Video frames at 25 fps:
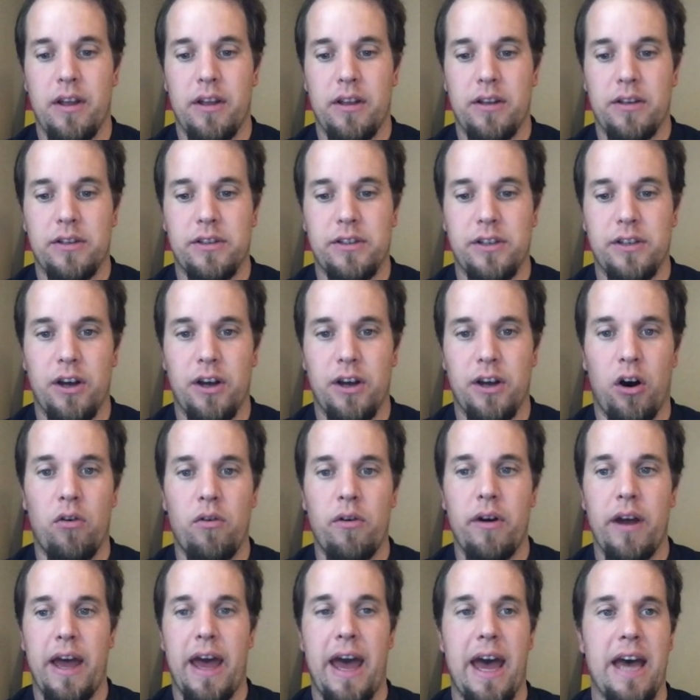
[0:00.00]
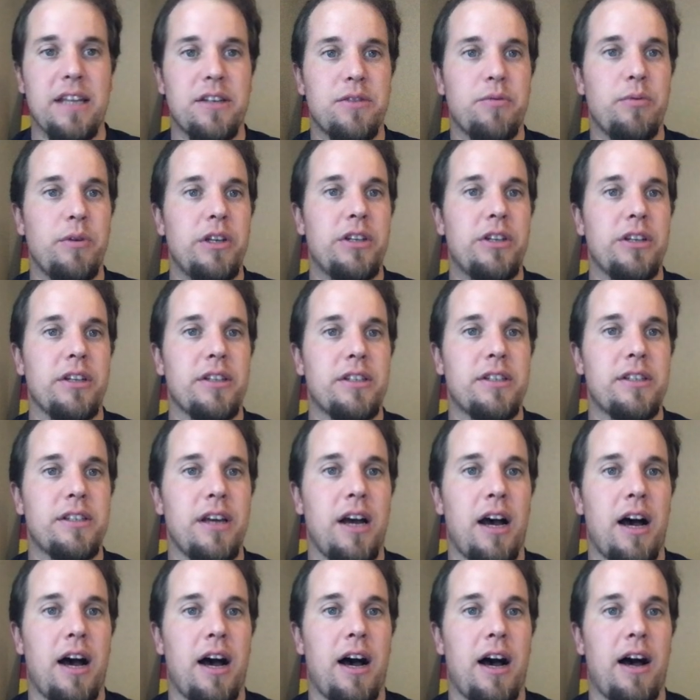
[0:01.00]
So as we just
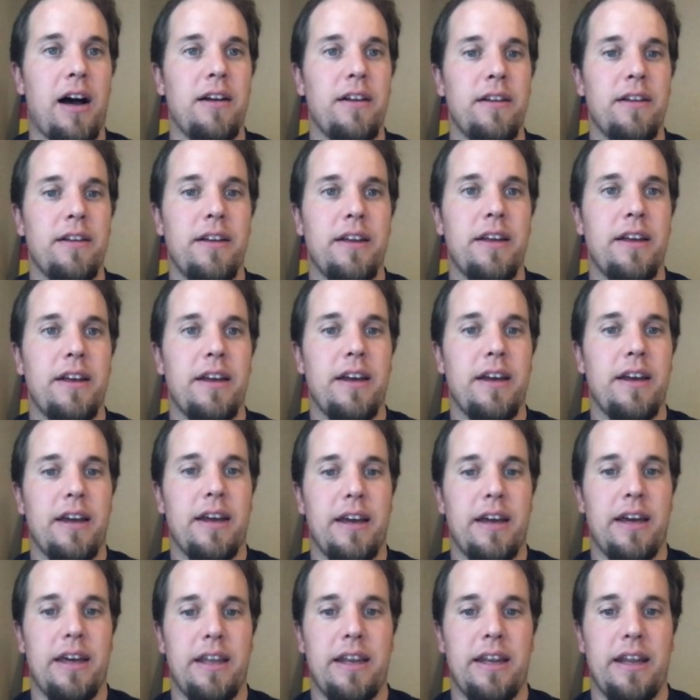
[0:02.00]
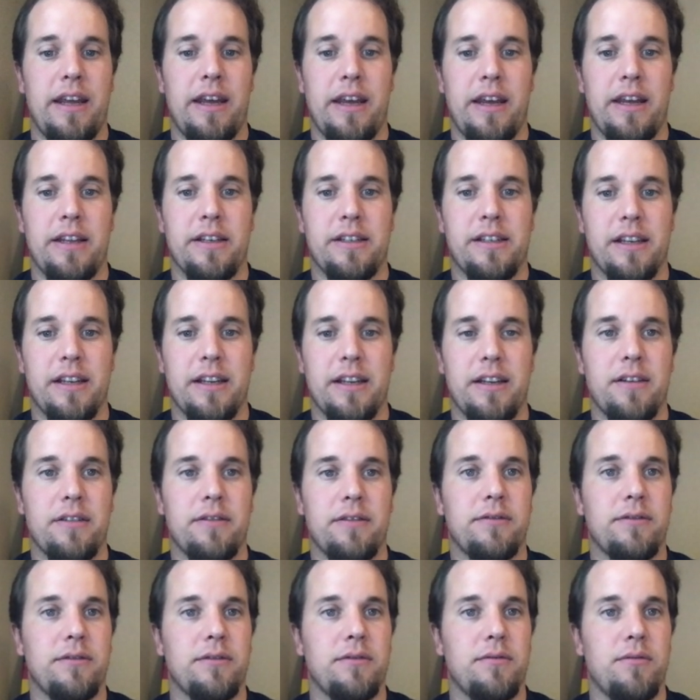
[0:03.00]
saw, it is,
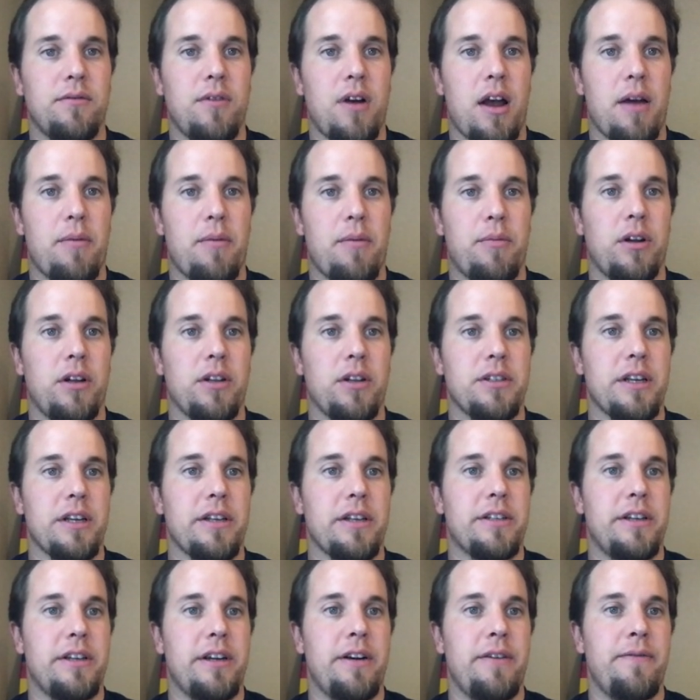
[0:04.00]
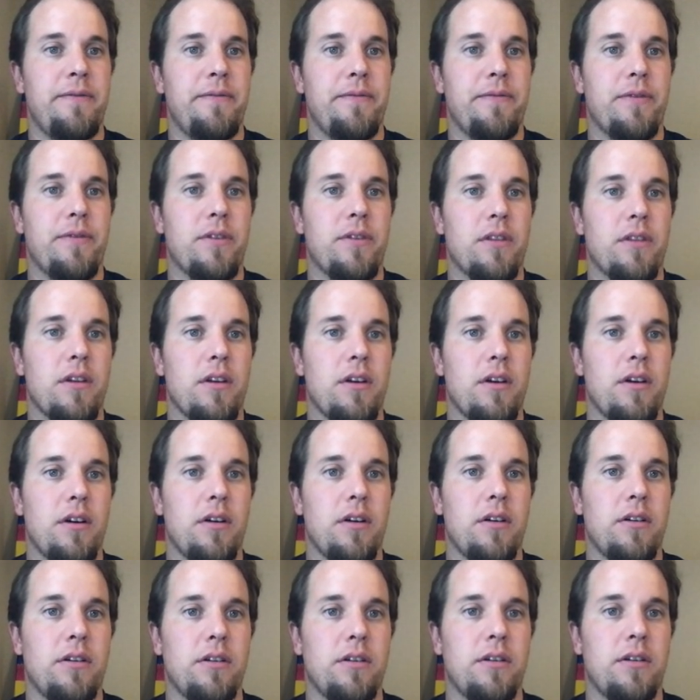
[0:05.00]
I apologize here, I
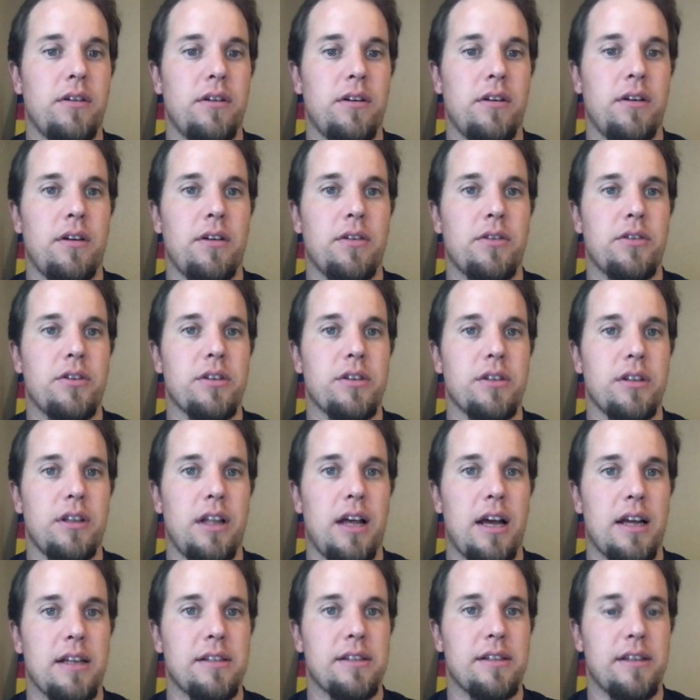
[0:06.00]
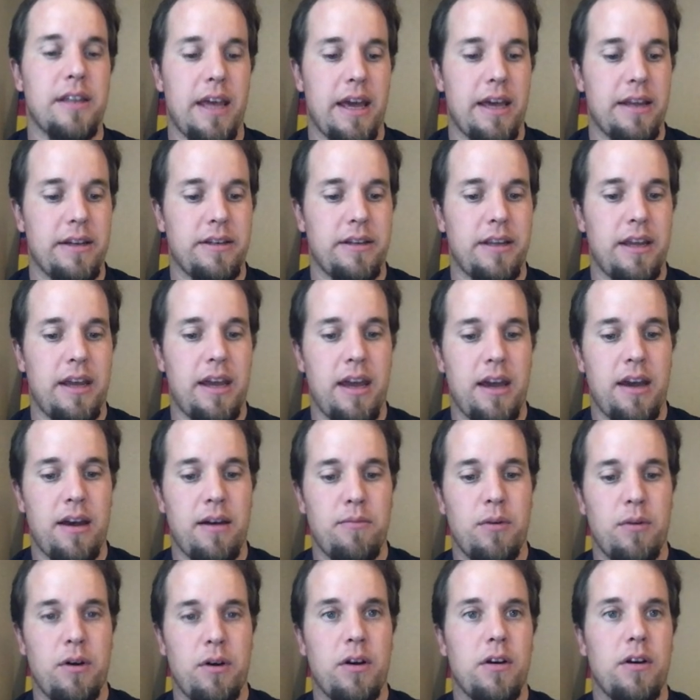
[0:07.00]
just lost that tab.